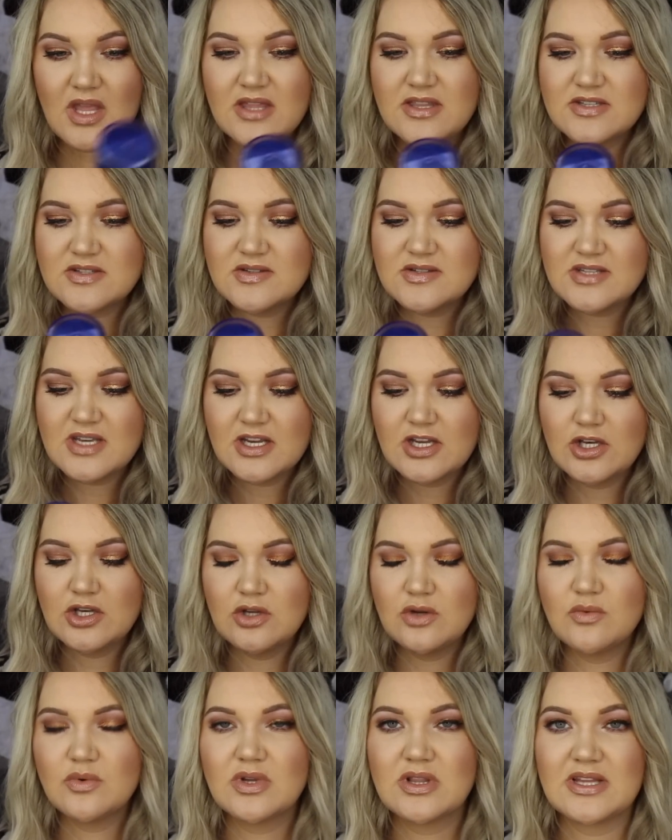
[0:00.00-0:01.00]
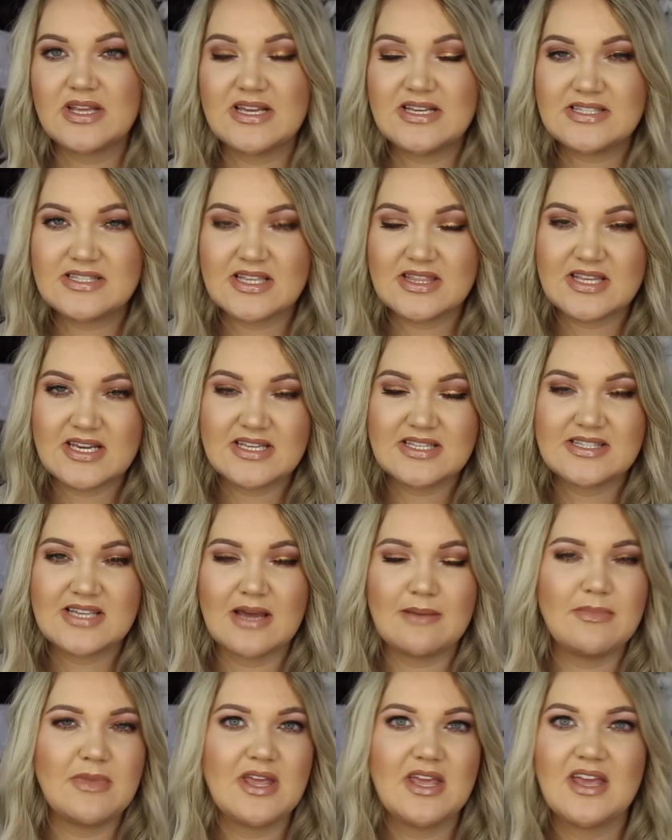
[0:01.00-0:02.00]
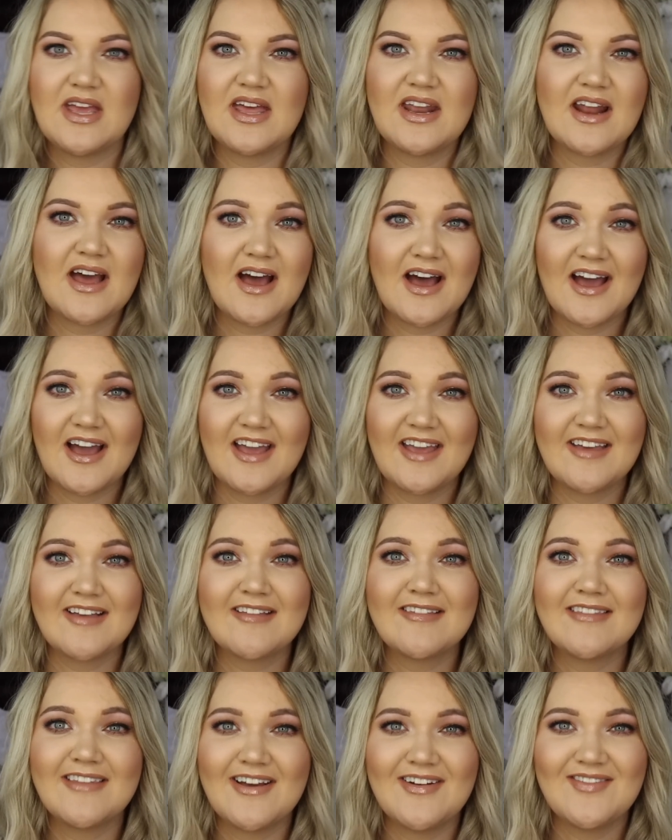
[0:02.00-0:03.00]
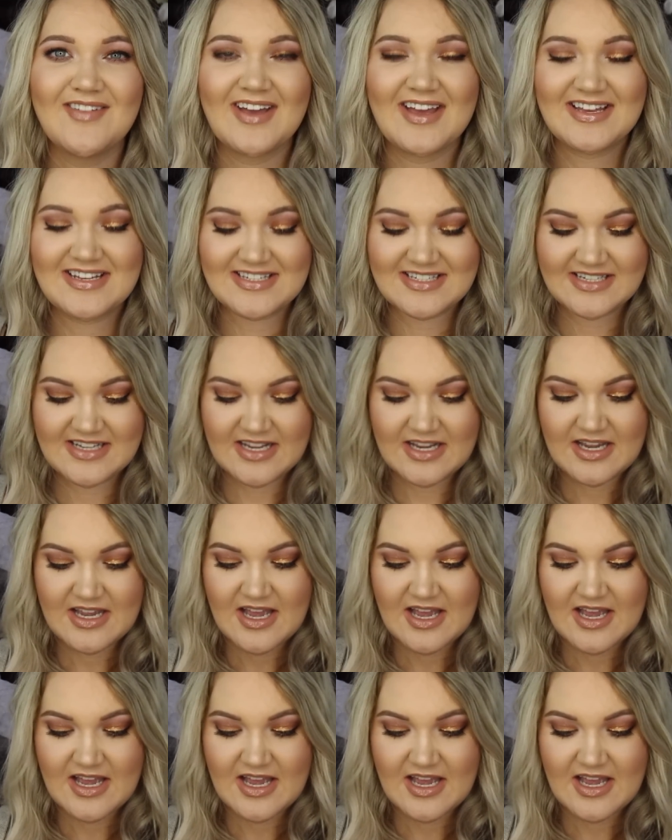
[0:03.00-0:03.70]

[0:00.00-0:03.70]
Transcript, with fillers: This was like a new release that they sent me and I love it.